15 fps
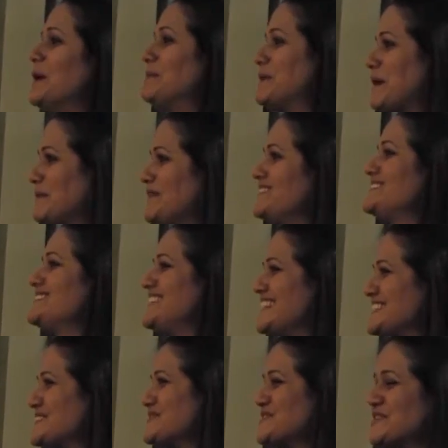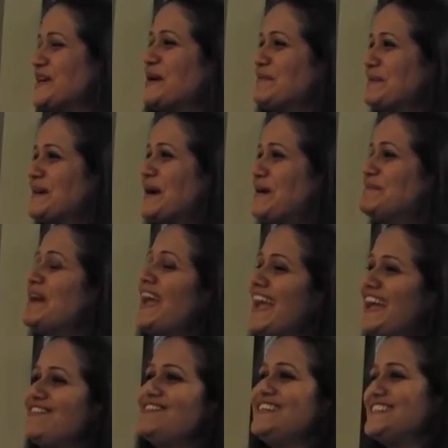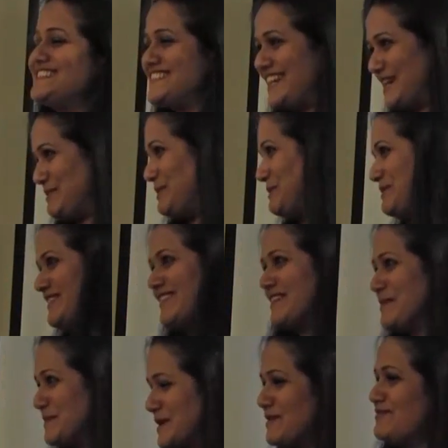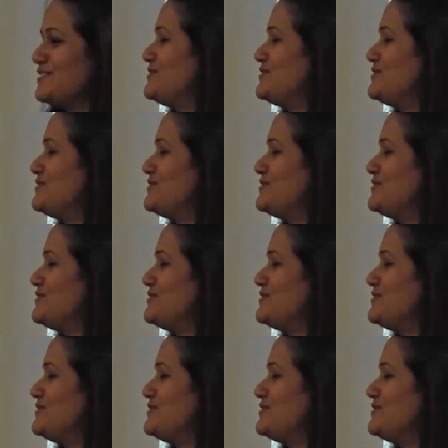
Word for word: upcoming things which are coming up every day people are coming up